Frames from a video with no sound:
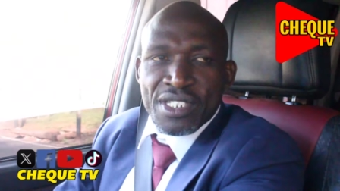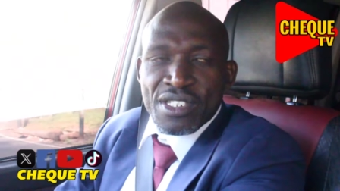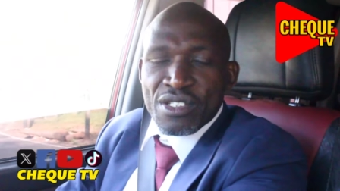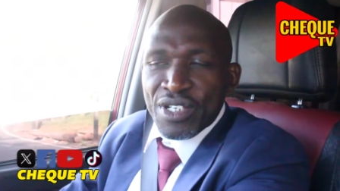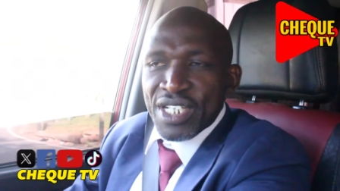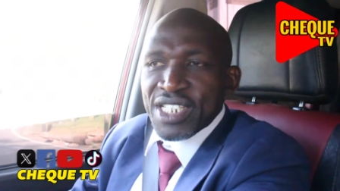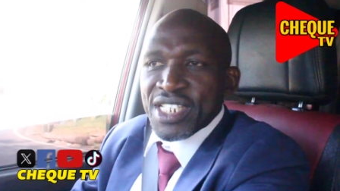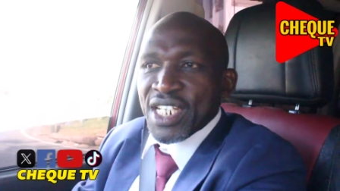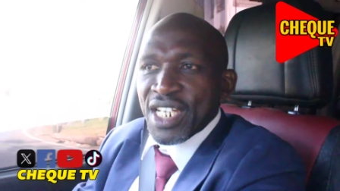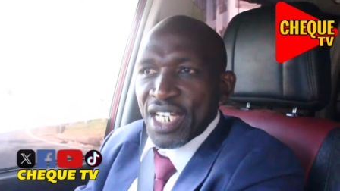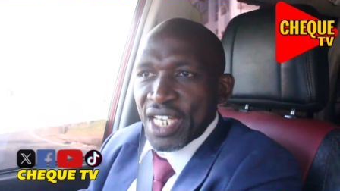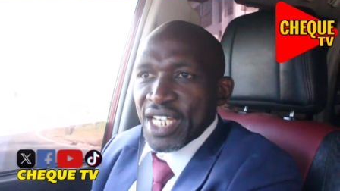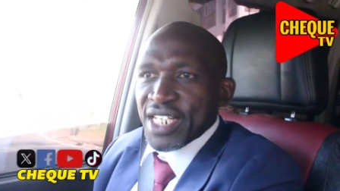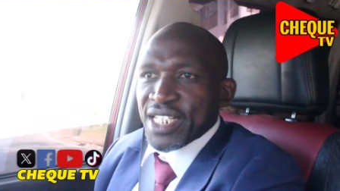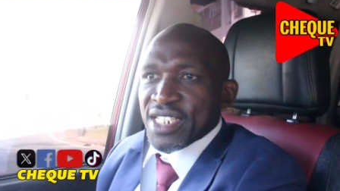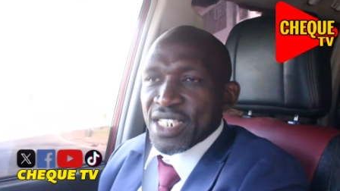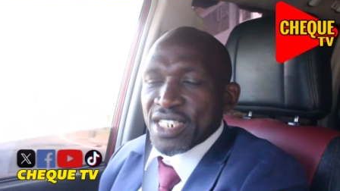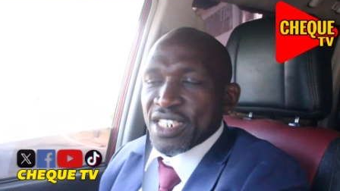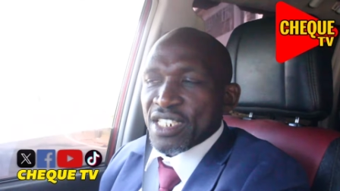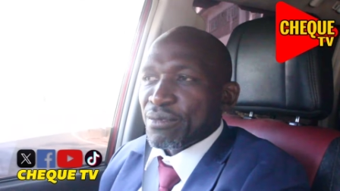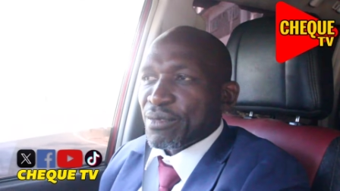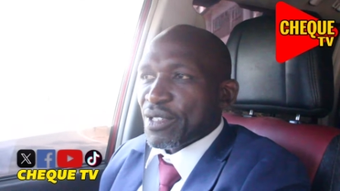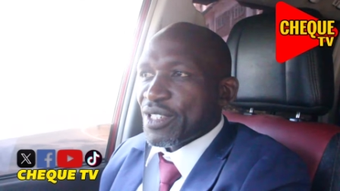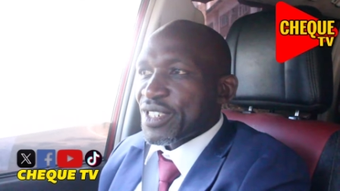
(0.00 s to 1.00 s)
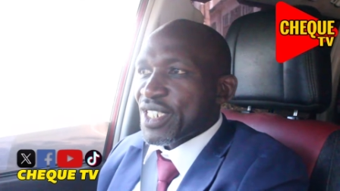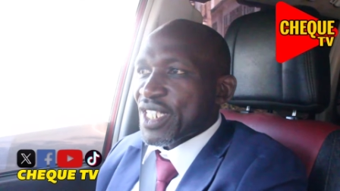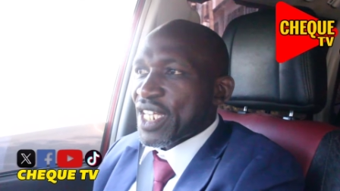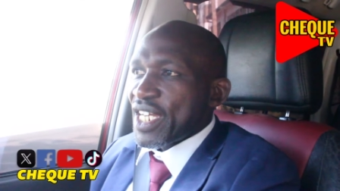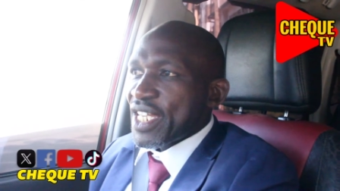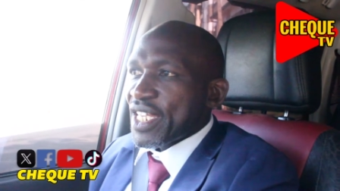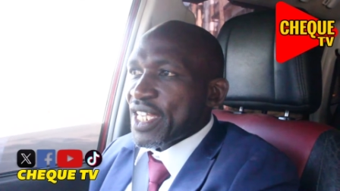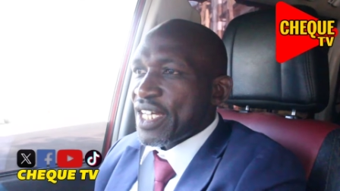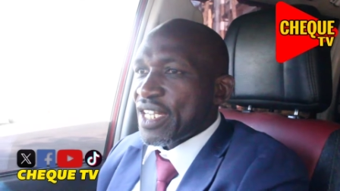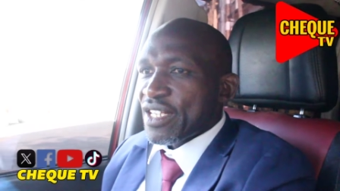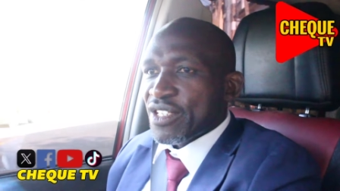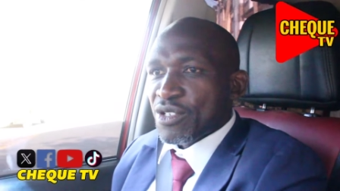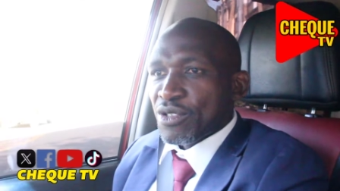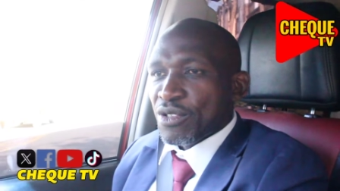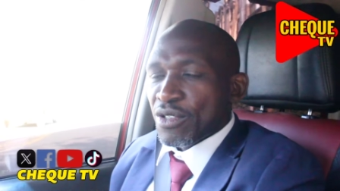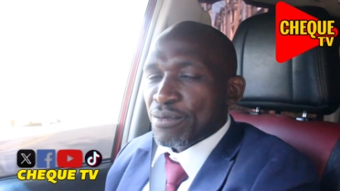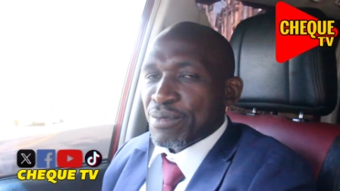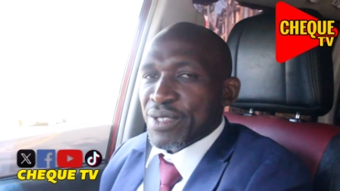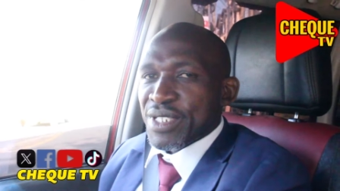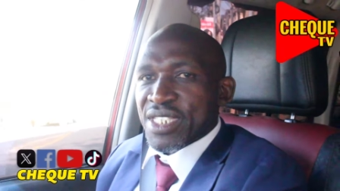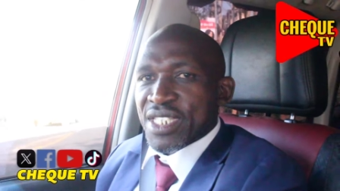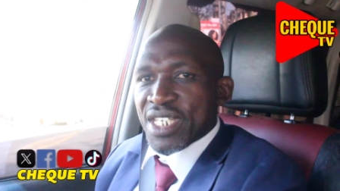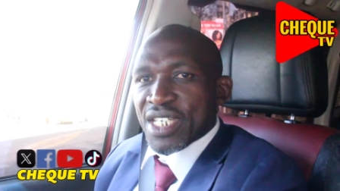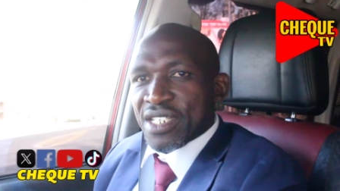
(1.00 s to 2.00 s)
to get elected in Mount Kenya, truth
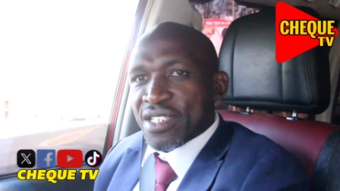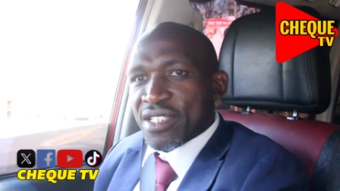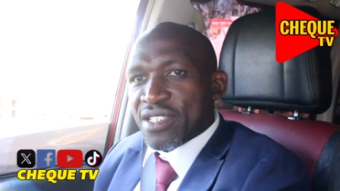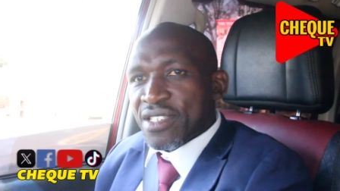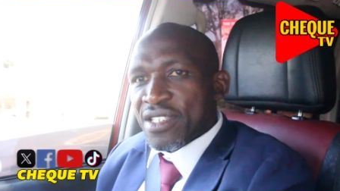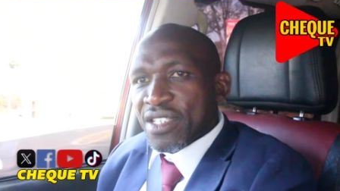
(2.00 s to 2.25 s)
be said.